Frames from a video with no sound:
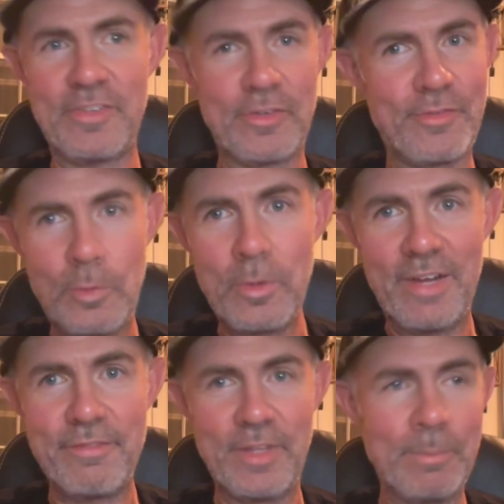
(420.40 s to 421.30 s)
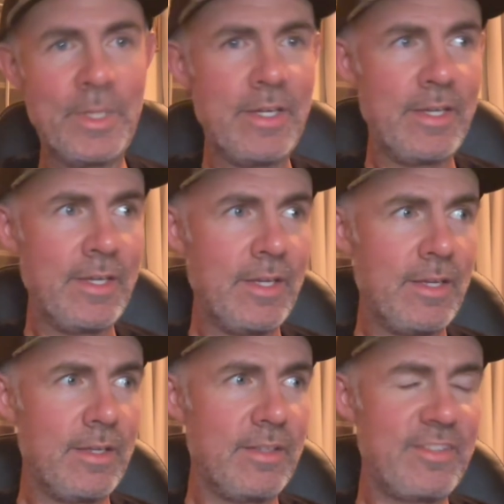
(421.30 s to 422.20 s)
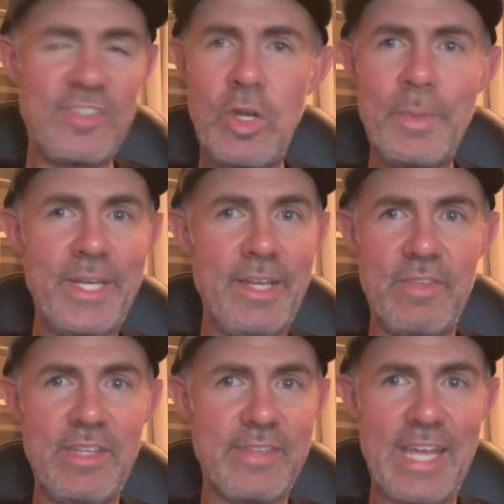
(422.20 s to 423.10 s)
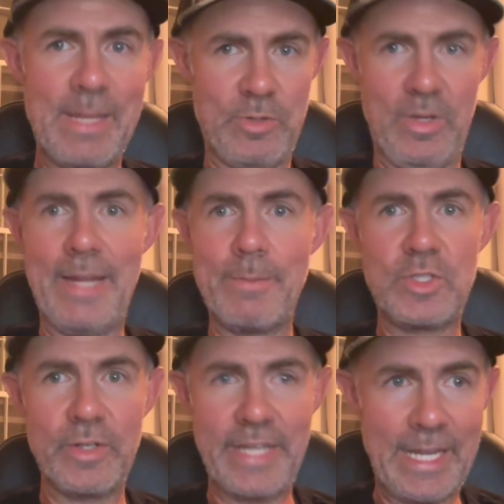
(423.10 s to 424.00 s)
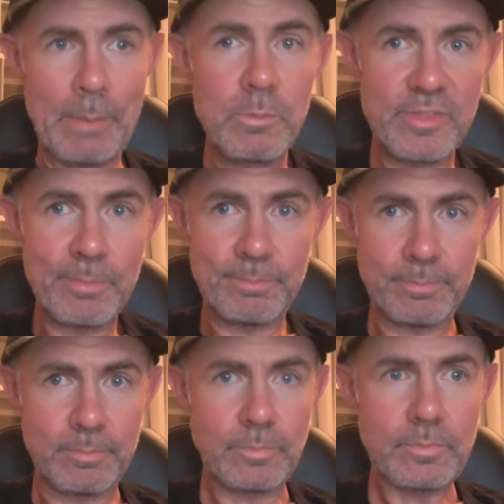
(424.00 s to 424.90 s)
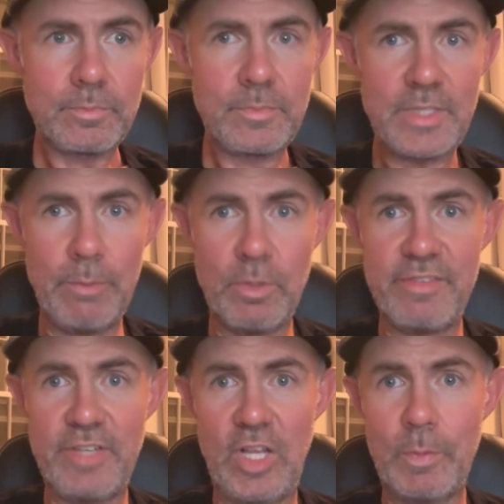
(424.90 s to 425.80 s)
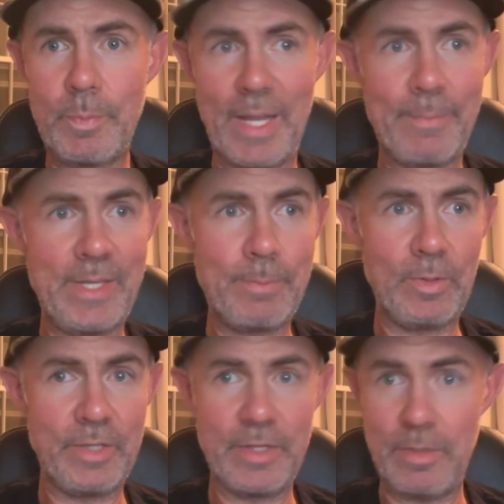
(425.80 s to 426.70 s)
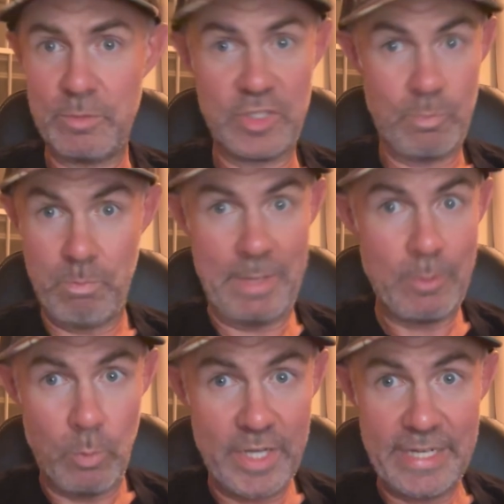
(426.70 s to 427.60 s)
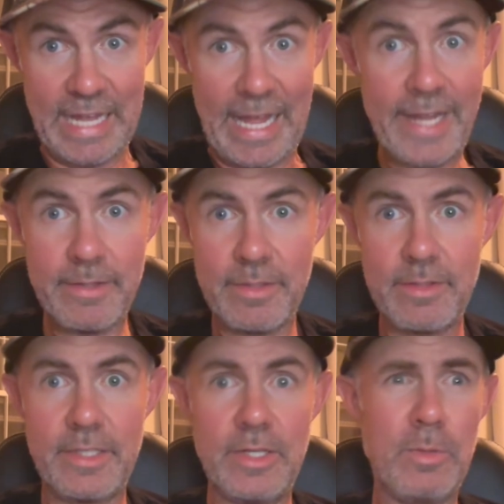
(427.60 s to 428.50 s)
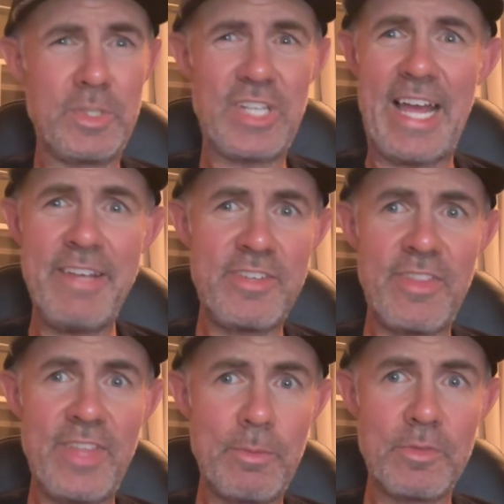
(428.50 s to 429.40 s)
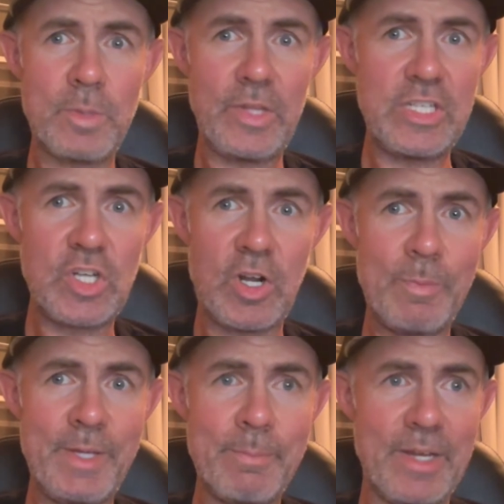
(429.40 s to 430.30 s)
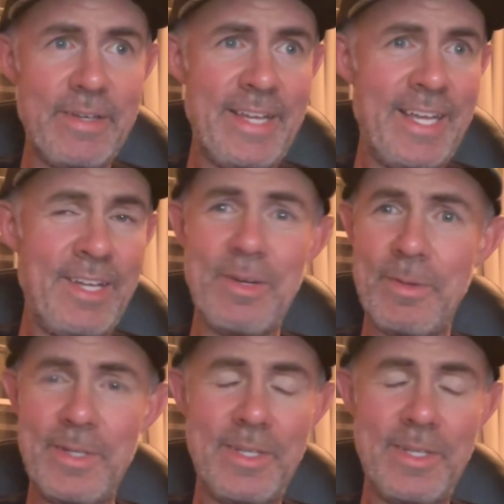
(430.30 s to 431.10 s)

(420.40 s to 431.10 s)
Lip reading: there's 4 of them. So many of these games are amateur games and were developed by people, just maybe one guy, which I used to think was really charming, but now